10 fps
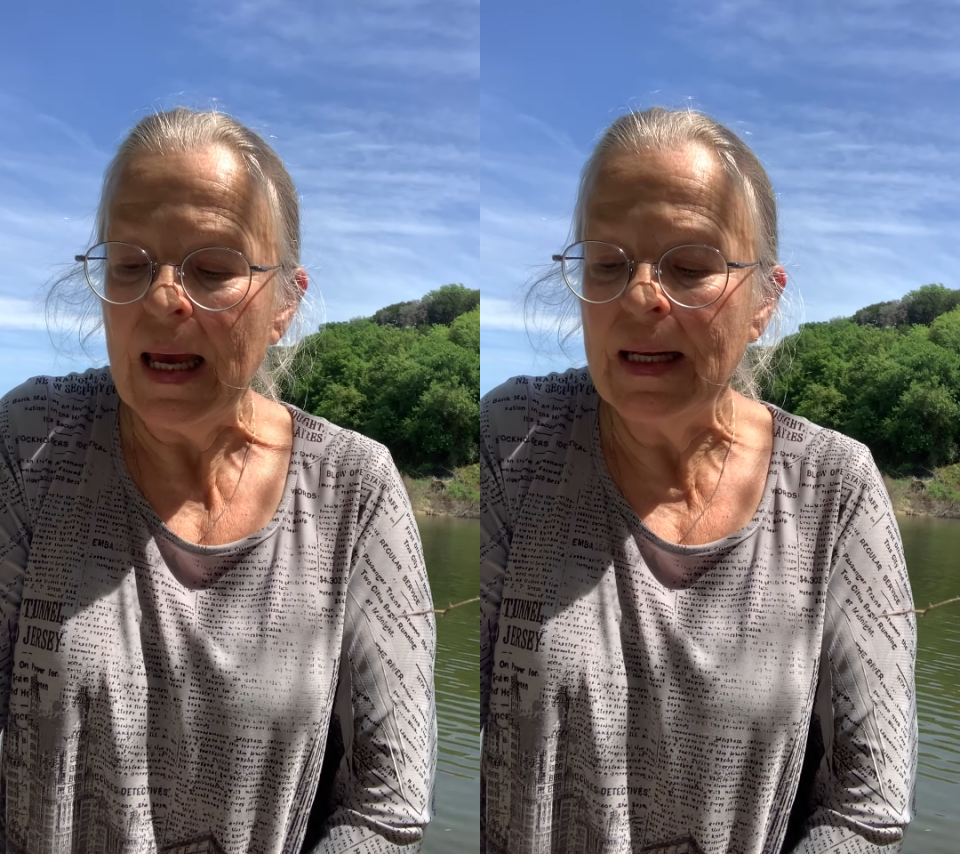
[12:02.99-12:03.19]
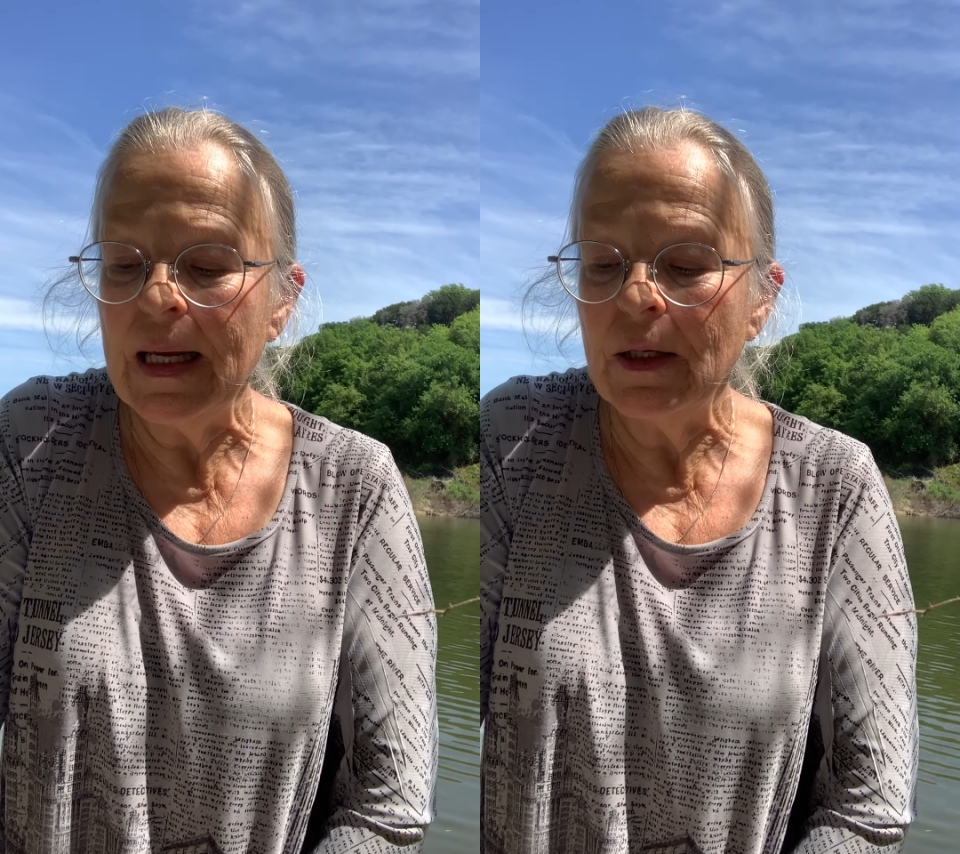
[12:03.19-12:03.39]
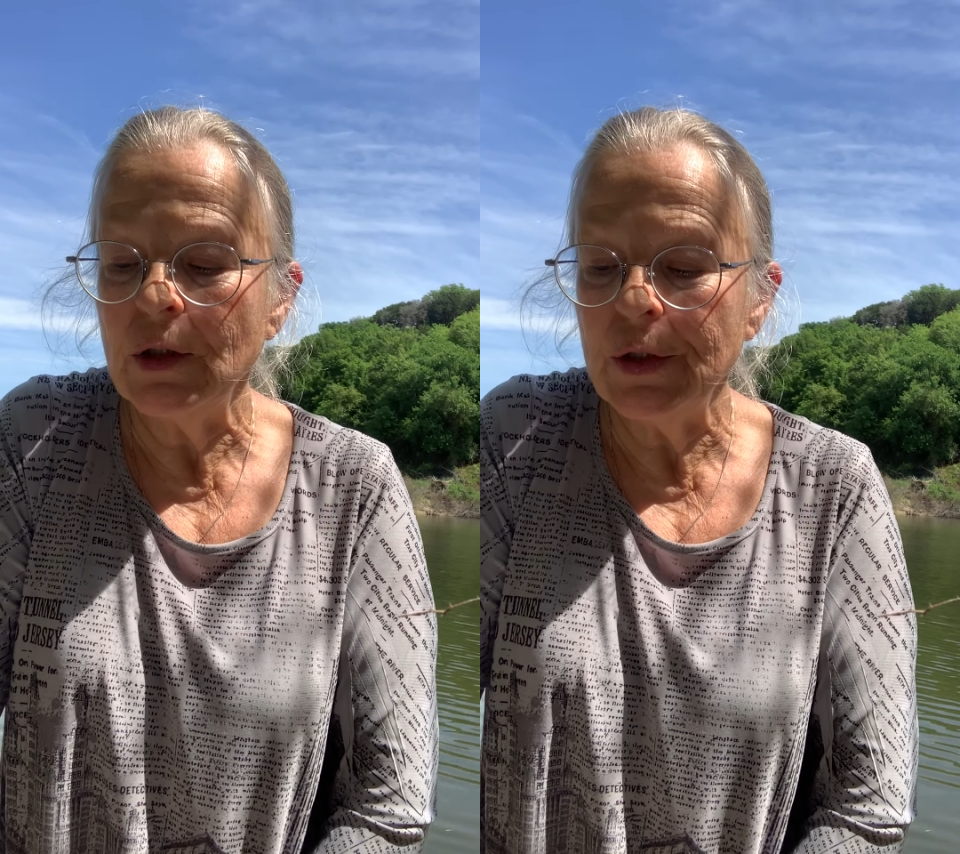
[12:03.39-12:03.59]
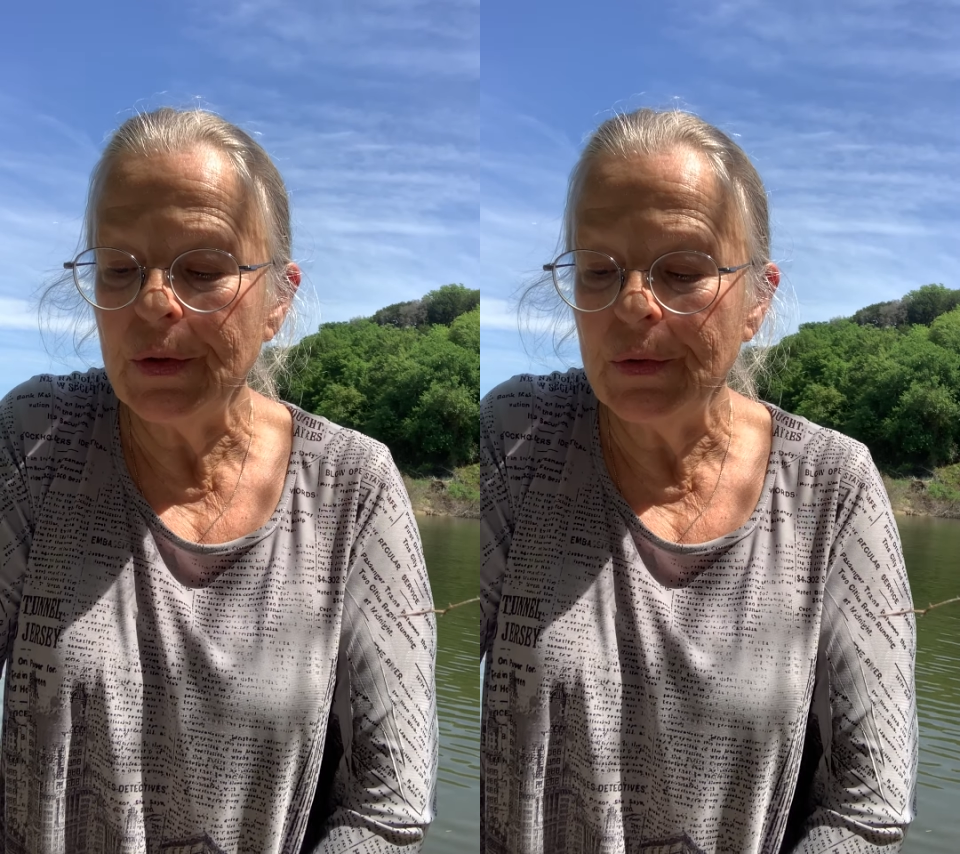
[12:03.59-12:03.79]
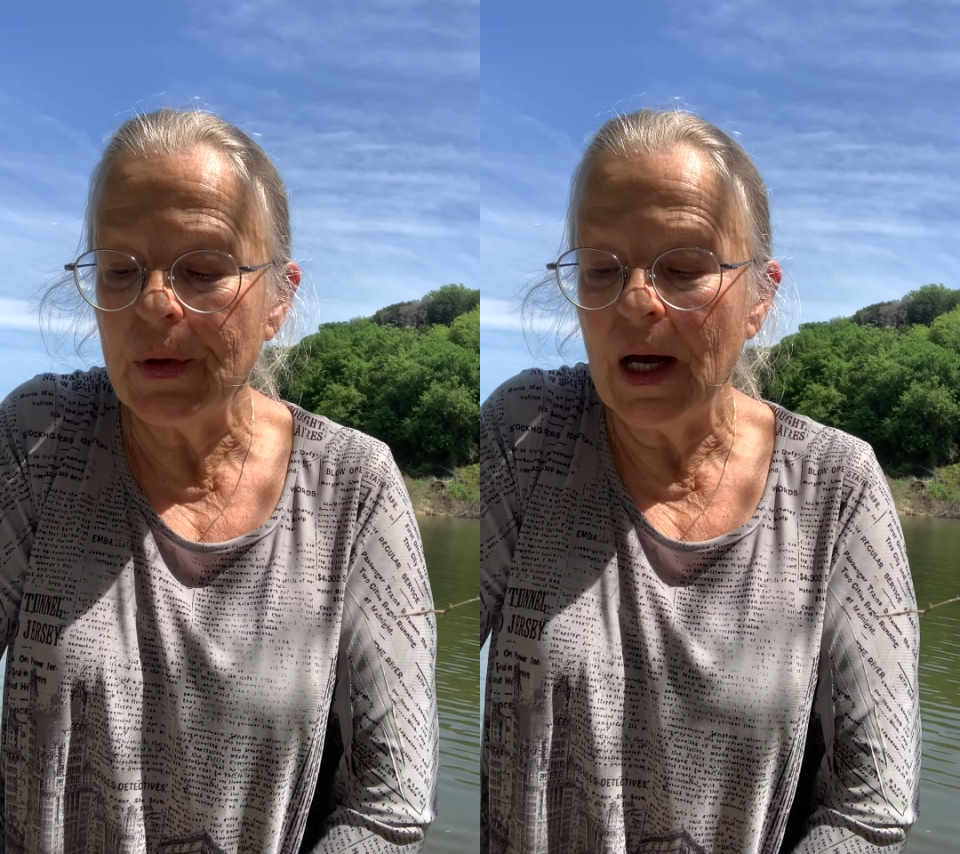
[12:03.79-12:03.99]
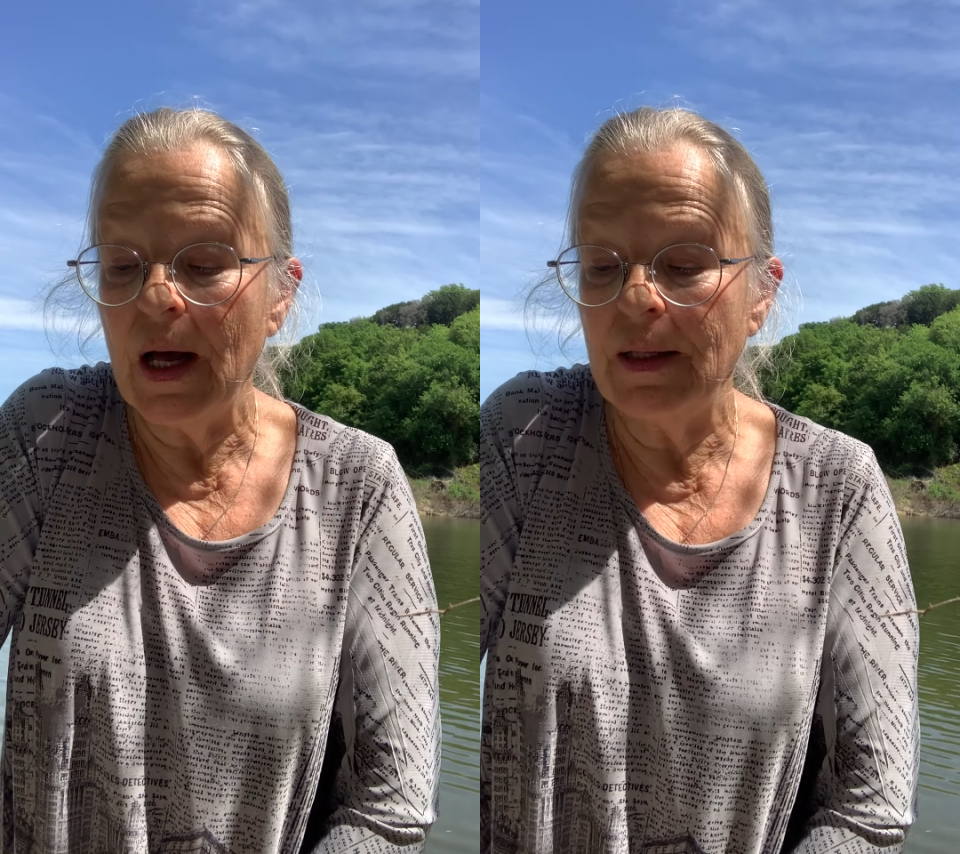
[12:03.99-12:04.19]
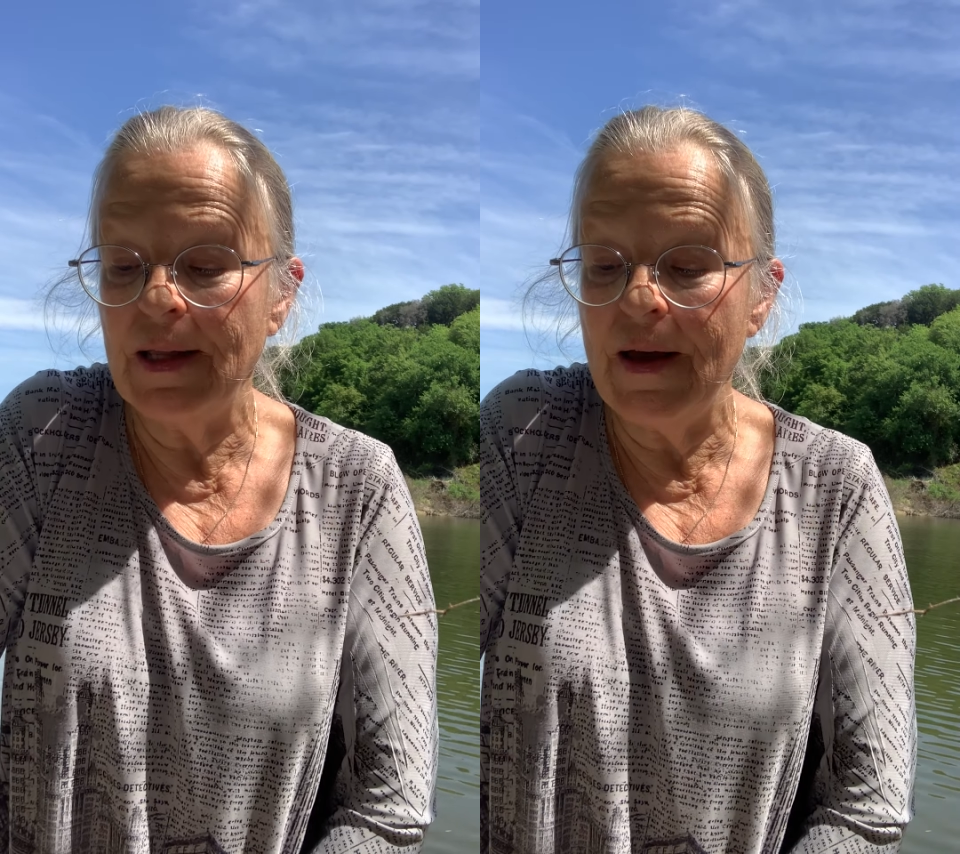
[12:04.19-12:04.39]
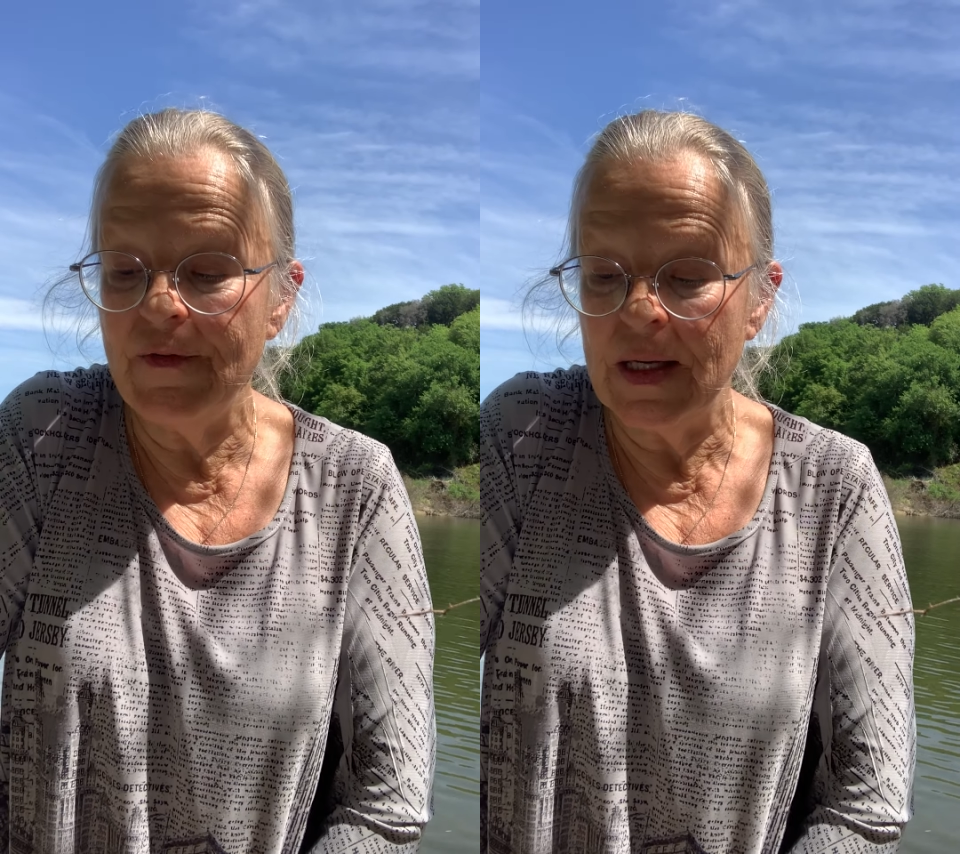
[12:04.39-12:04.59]
and in Luke
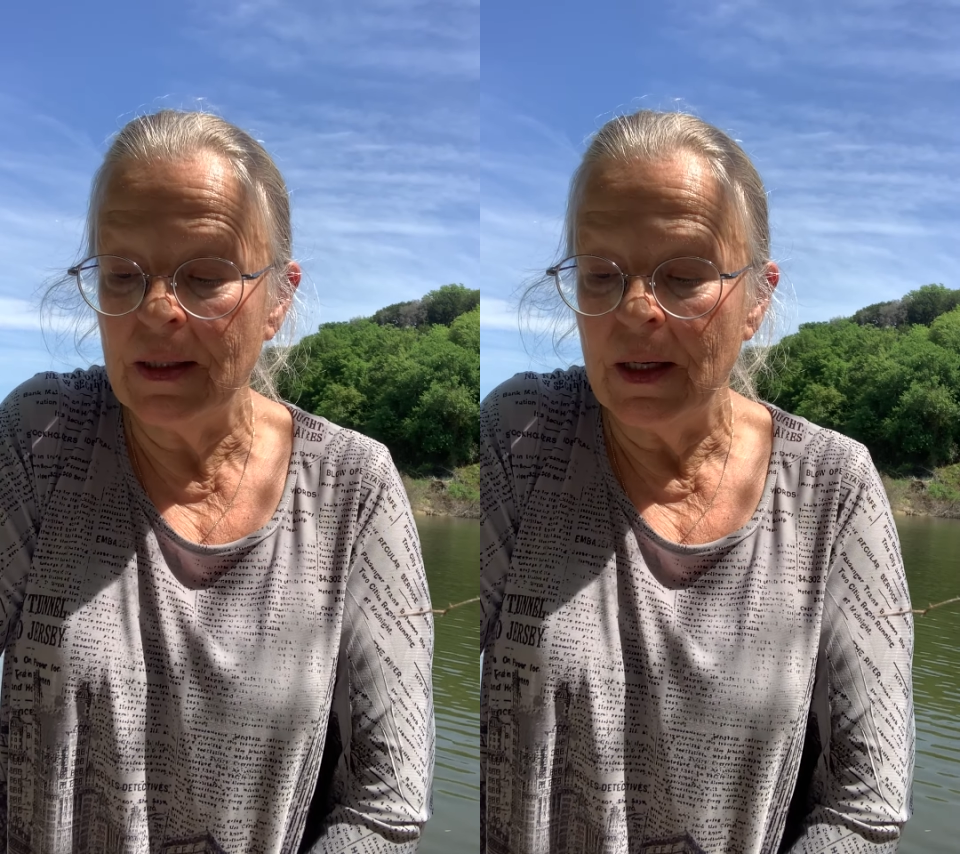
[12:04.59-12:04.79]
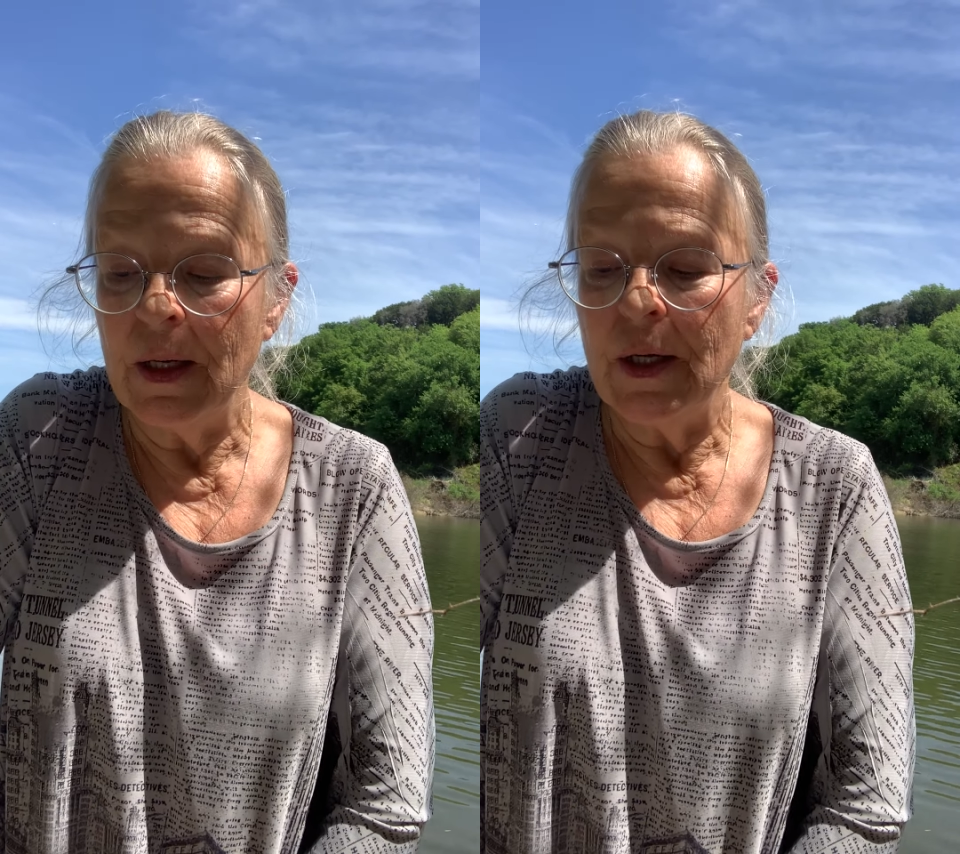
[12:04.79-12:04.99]
11,